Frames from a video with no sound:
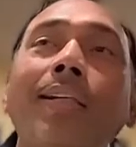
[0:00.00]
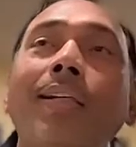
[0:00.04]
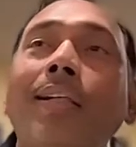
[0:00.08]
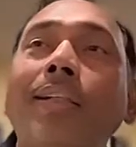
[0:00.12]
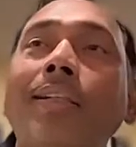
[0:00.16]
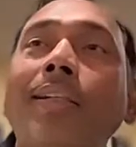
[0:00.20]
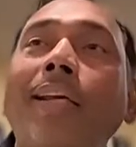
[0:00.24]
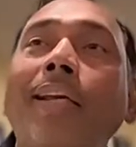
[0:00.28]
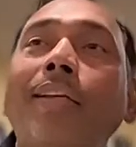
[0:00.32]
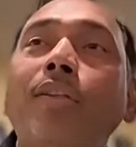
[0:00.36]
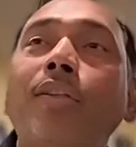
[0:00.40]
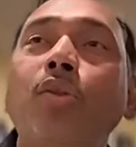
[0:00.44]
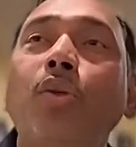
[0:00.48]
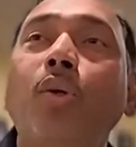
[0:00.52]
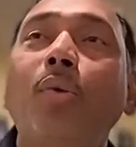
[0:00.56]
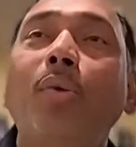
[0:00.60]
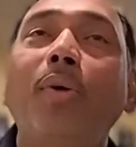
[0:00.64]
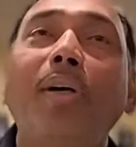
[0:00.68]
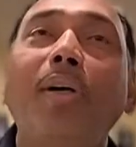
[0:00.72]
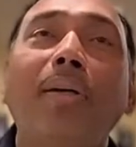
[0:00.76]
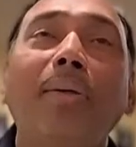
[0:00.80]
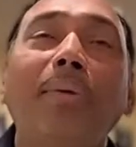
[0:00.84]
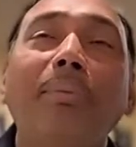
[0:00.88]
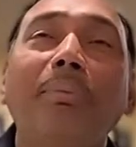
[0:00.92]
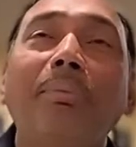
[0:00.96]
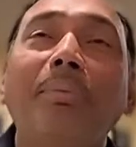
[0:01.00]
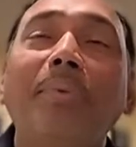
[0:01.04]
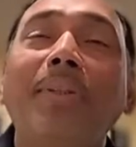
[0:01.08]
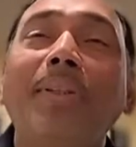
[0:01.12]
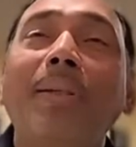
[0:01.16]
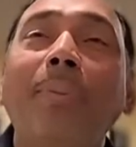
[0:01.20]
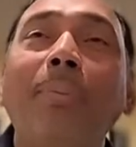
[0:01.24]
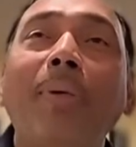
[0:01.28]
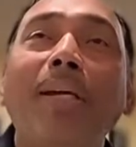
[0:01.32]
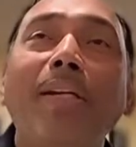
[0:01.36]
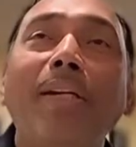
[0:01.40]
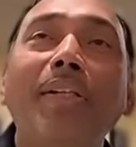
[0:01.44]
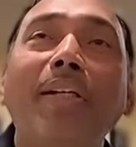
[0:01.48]
uh, takes over
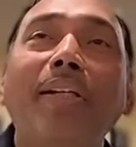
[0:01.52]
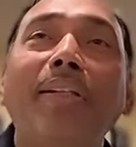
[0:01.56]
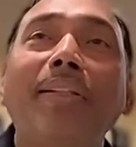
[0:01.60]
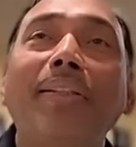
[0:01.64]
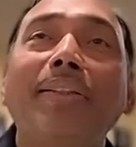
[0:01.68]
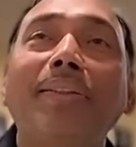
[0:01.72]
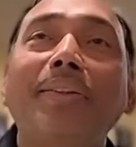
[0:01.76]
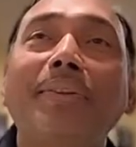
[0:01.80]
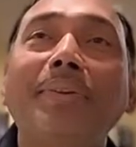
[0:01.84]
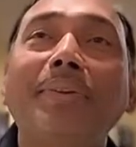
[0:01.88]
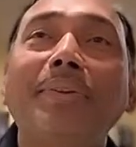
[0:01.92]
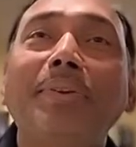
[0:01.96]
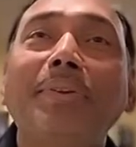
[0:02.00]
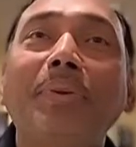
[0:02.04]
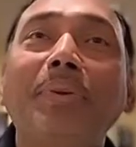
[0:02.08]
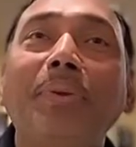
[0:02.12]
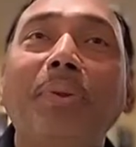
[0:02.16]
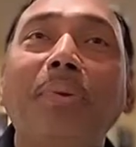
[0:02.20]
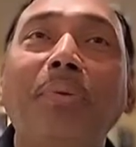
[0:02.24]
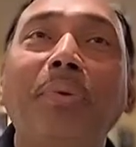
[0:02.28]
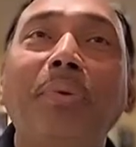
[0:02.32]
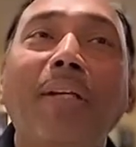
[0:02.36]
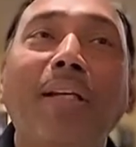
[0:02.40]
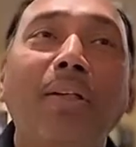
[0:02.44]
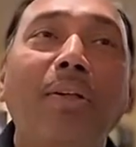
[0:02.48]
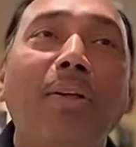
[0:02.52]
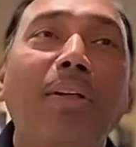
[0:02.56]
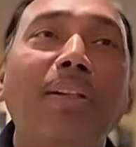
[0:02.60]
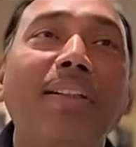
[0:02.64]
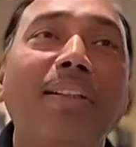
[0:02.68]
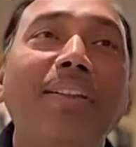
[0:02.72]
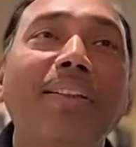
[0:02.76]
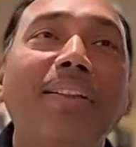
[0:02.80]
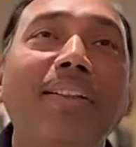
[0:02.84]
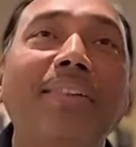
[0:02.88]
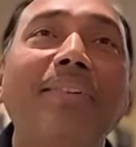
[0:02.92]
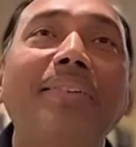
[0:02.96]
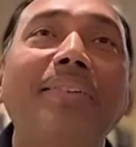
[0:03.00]
the patient so we are not
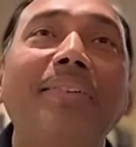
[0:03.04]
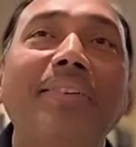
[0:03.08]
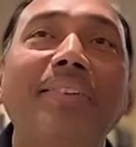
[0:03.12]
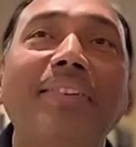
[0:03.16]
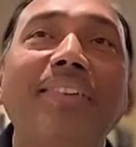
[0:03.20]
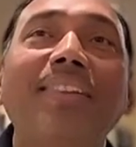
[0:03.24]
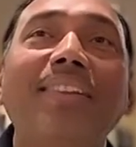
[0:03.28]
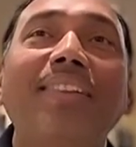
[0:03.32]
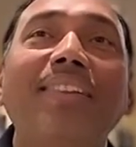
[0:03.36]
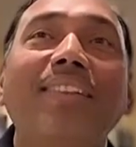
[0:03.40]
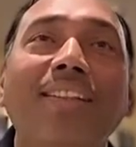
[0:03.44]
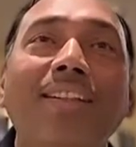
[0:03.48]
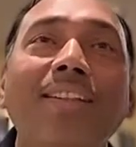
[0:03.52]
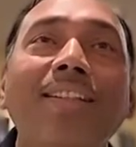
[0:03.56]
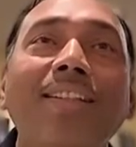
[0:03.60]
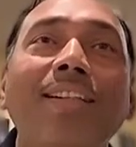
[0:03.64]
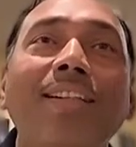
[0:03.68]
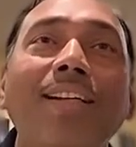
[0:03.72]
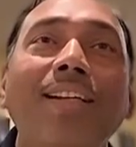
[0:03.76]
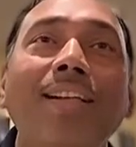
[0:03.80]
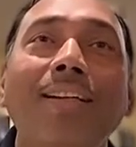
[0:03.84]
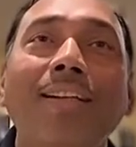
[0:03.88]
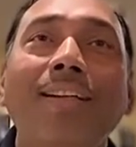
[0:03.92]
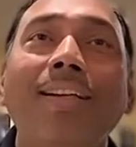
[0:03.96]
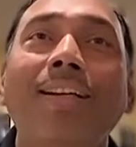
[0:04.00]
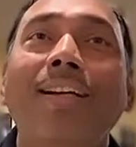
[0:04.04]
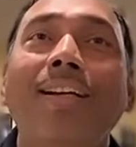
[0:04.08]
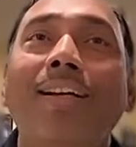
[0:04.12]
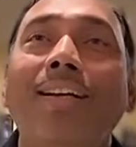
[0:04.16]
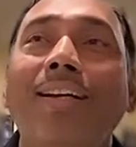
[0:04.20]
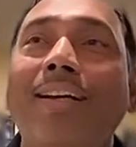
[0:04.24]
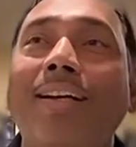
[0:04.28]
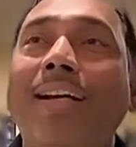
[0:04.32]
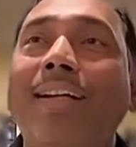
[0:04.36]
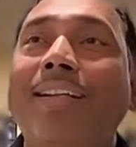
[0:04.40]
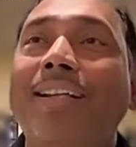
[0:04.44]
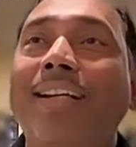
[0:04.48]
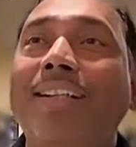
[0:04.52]
still uh,
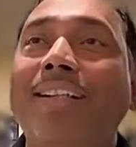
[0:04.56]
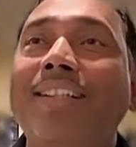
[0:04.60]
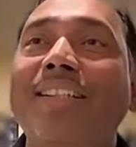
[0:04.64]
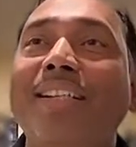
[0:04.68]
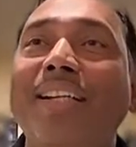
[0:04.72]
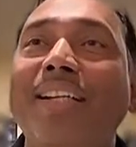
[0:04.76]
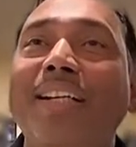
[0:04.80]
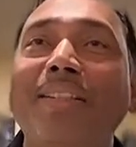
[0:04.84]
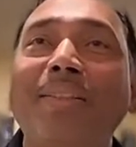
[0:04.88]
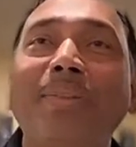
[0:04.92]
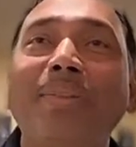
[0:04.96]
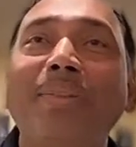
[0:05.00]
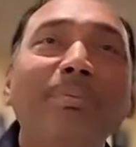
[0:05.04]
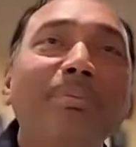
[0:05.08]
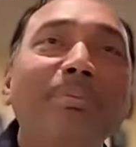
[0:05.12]
at that stage